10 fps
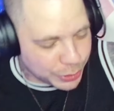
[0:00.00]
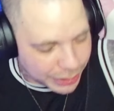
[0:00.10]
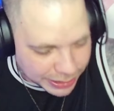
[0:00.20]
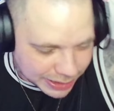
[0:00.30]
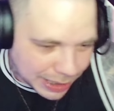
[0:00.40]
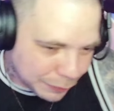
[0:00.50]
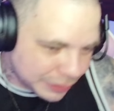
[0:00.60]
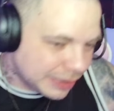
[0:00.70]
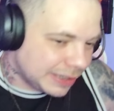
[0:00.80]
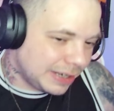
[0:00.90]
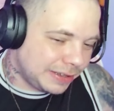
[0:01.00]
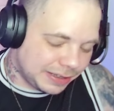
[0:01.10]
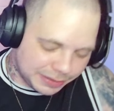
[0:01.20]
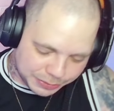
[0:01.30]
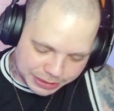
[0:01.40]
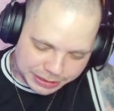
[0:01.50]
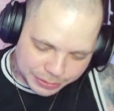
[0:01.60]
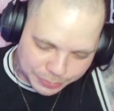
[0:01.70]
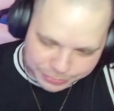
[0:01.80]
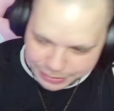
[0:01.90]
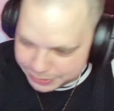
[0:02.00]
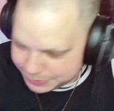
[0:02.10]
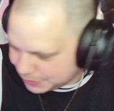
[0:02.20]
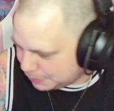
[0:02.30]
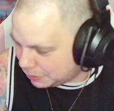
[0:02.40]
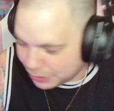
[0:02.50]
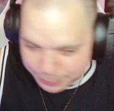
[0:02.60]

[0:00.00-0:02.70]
guys. I haven't eaten anything today, the whole day, so I'm a little bit